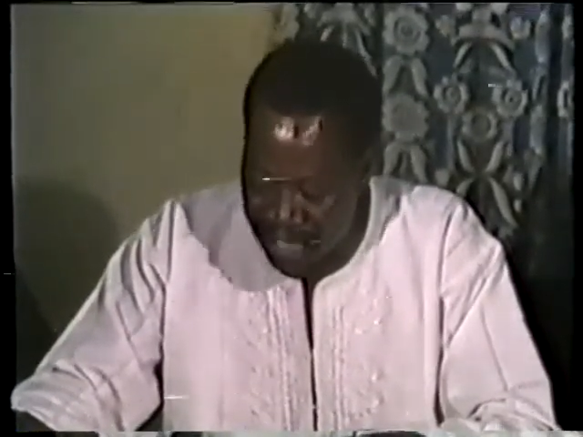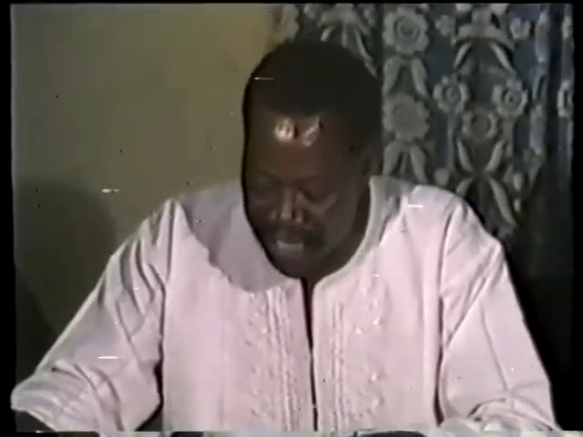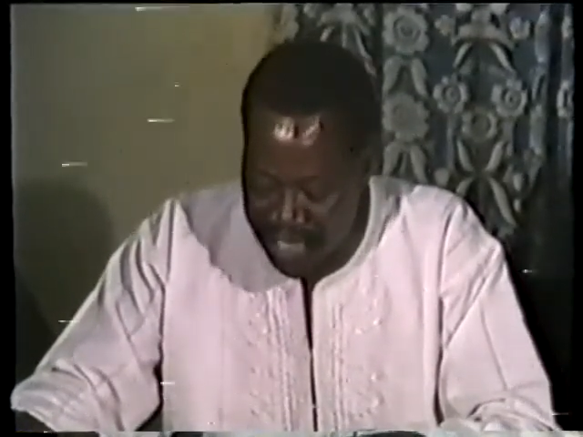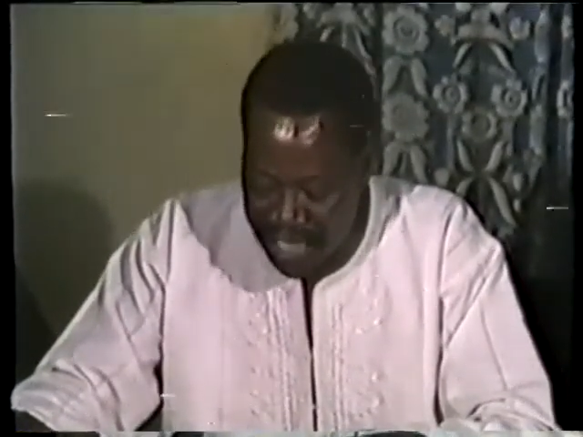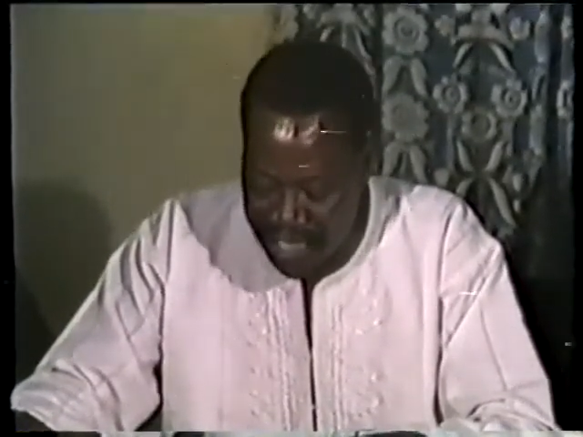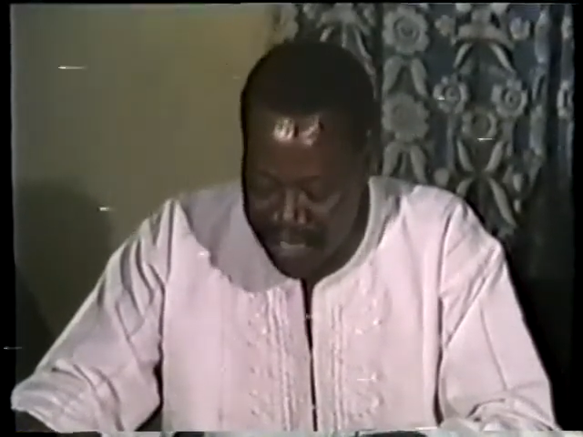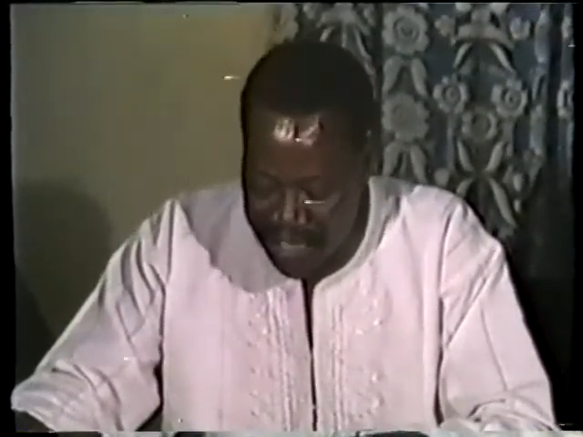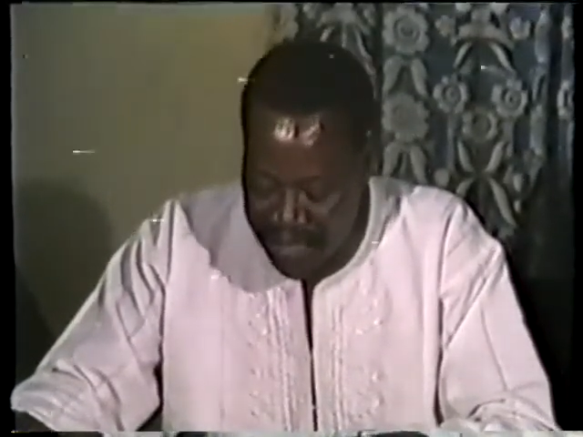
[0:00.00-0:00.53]
the
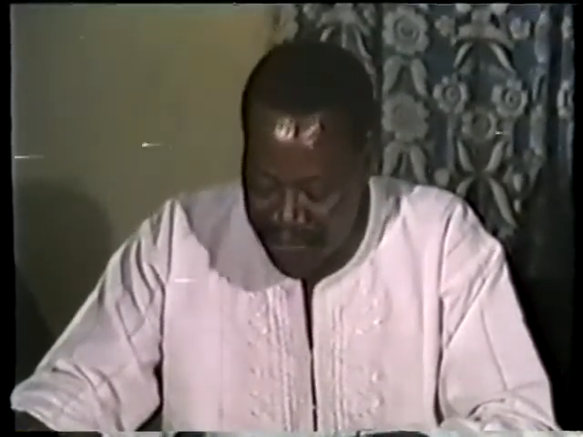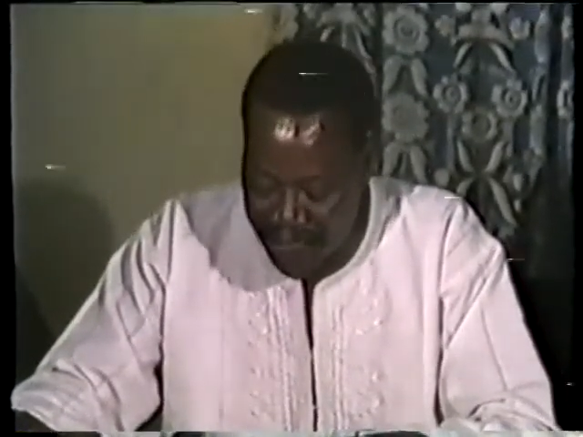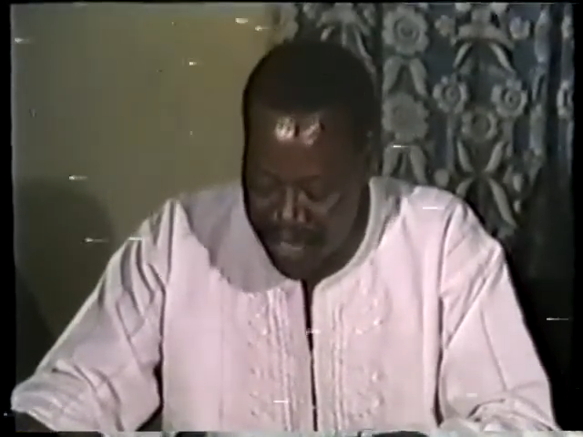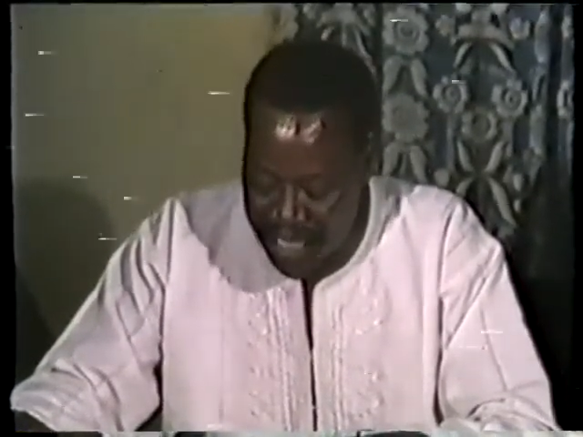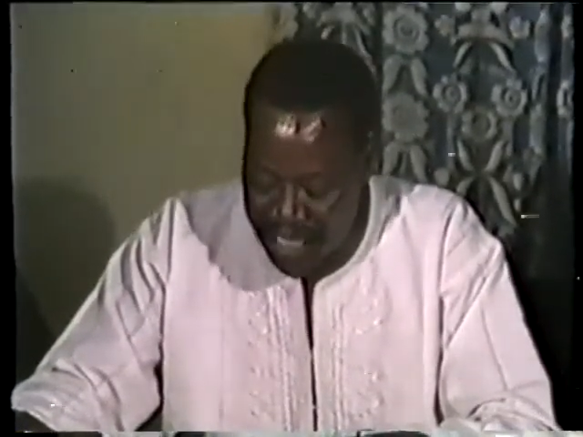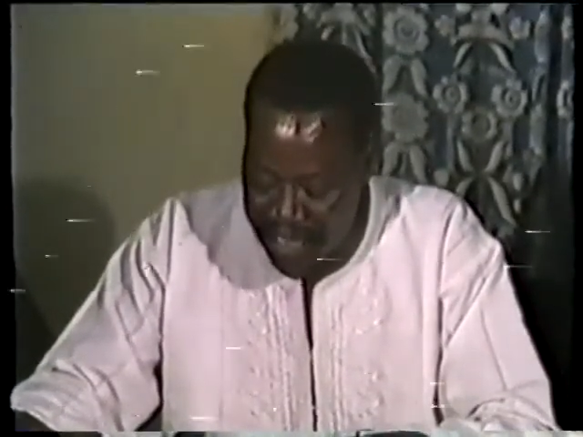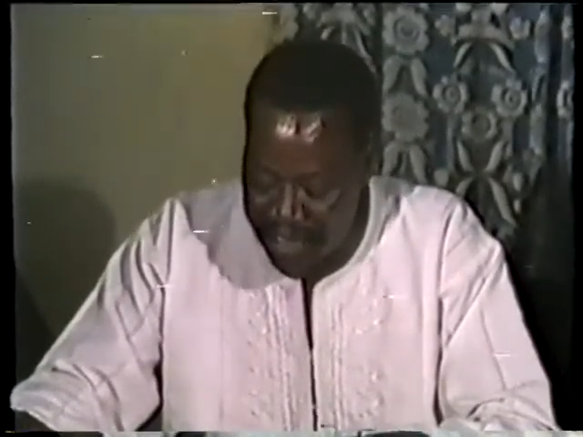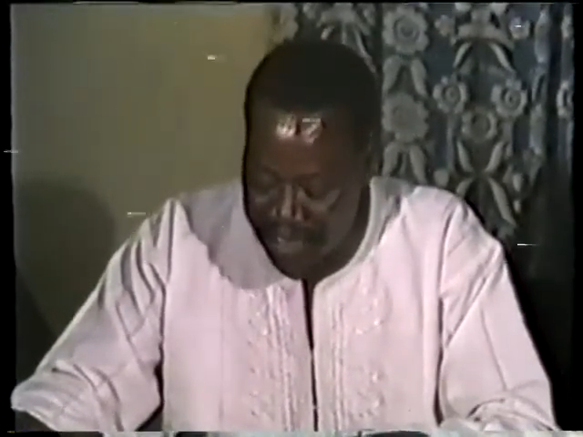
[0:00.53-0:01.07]
innocent
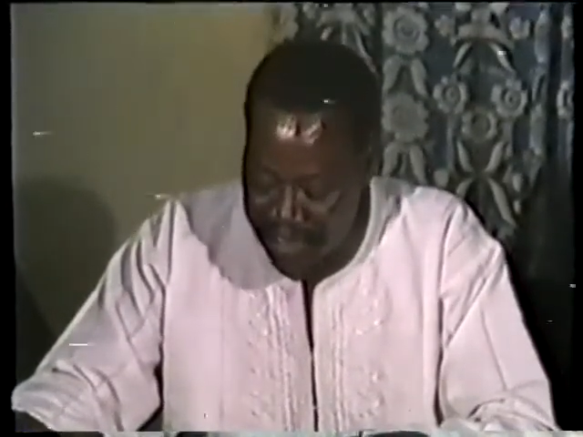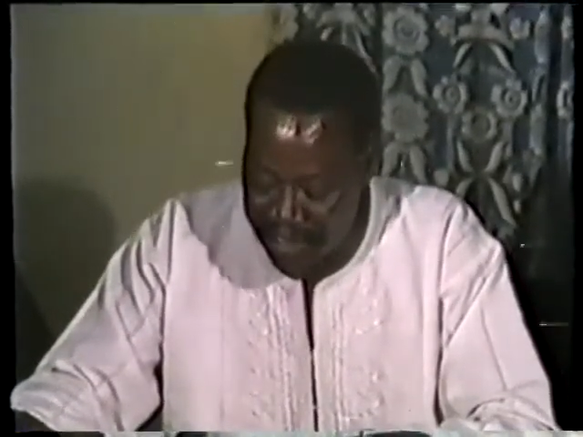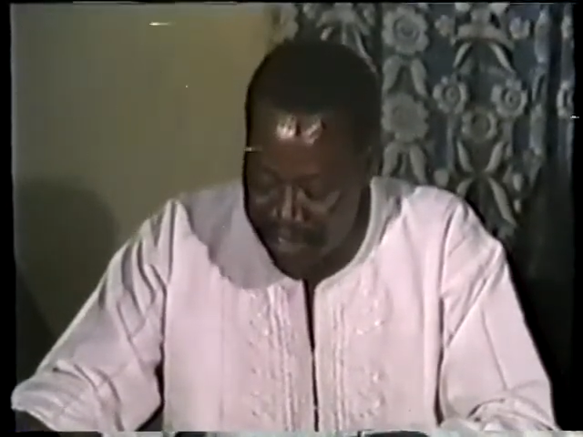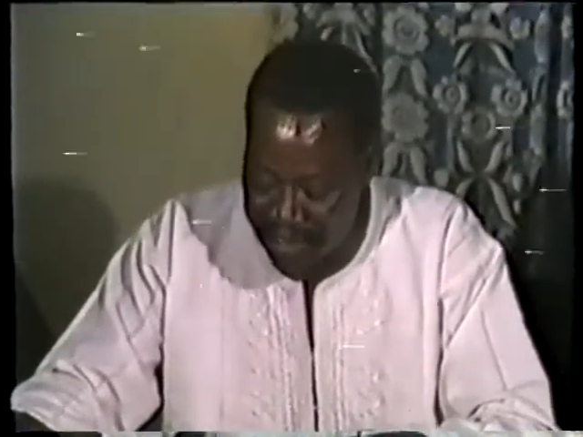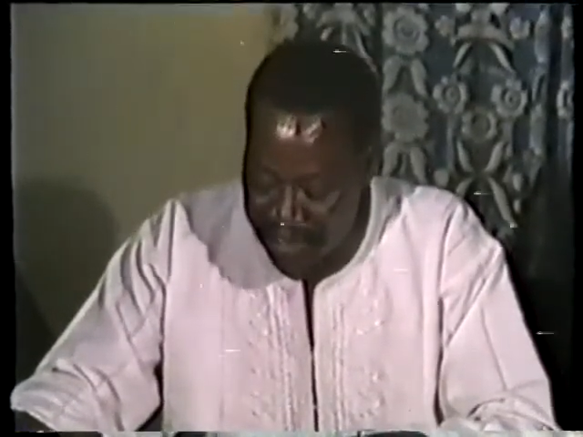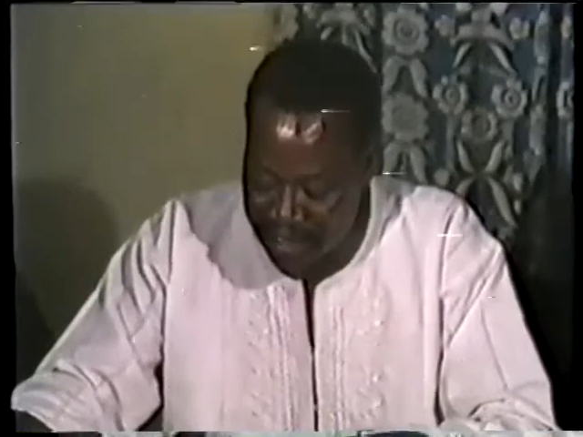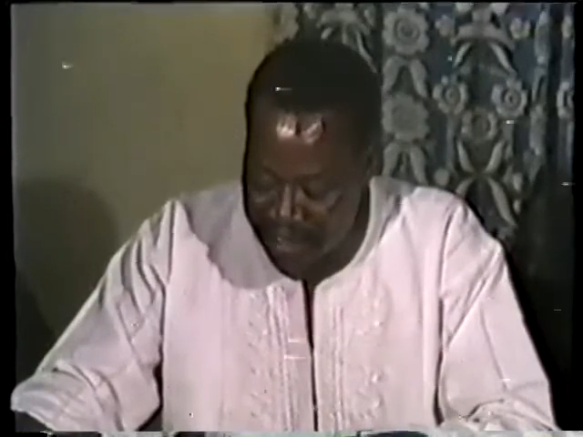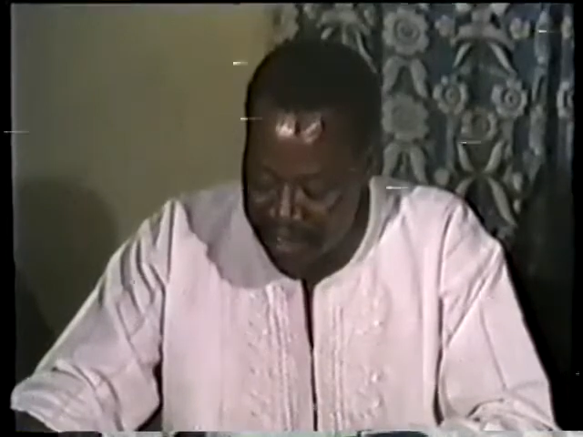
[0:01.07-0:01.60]
brothers and
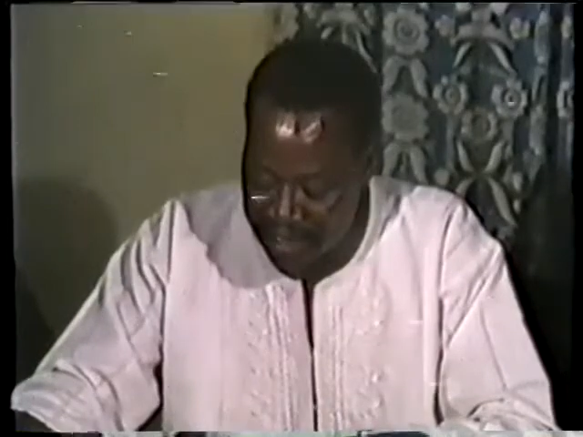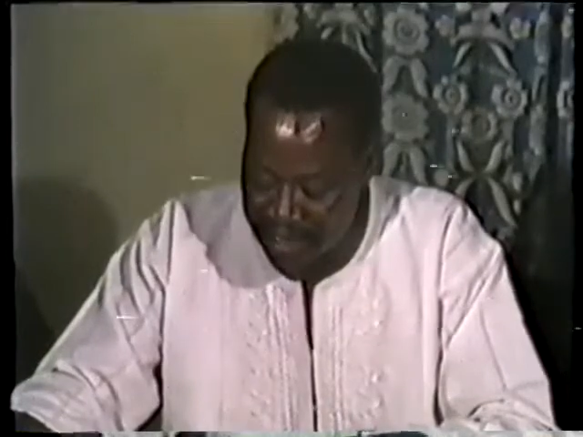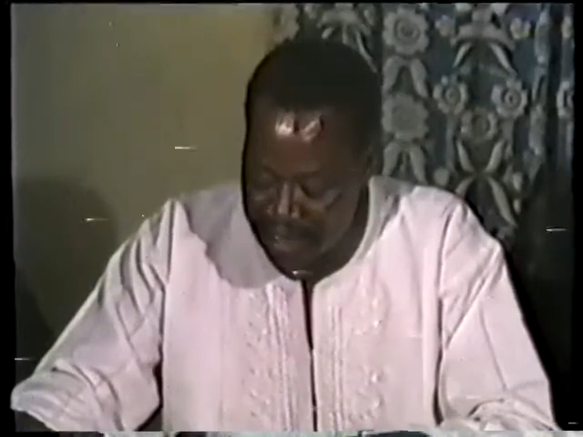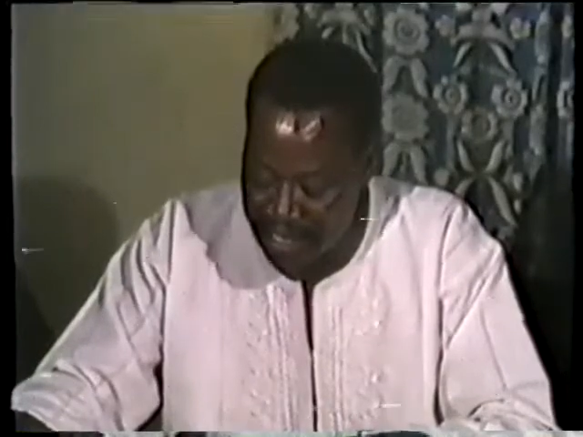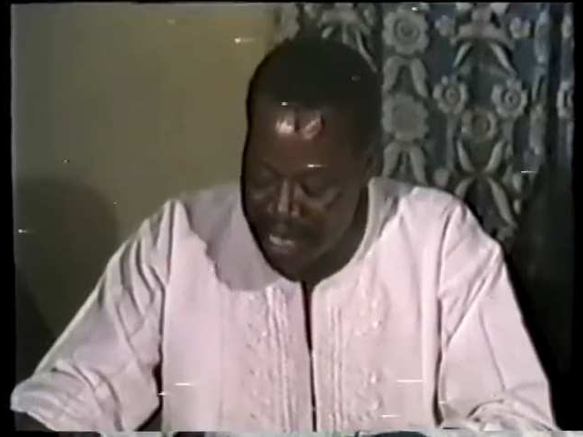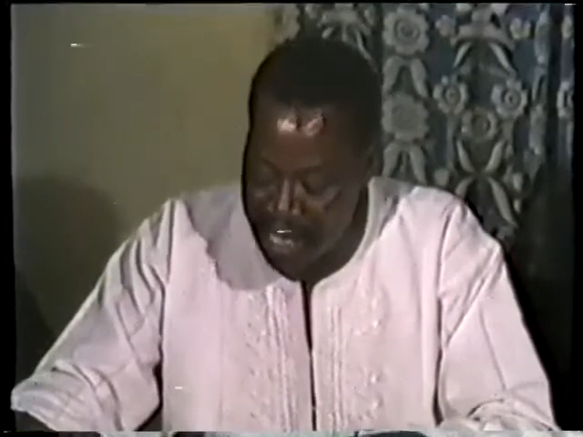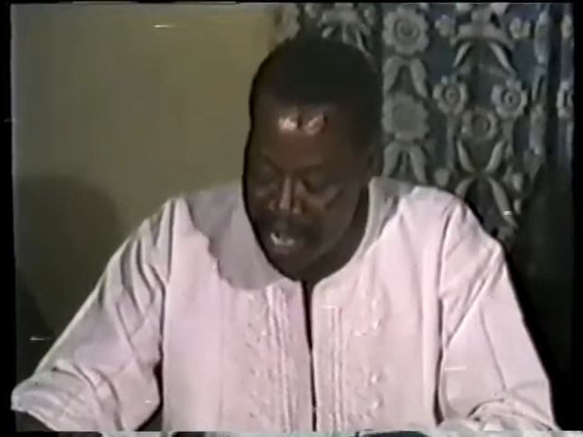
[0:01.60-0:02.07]
sisters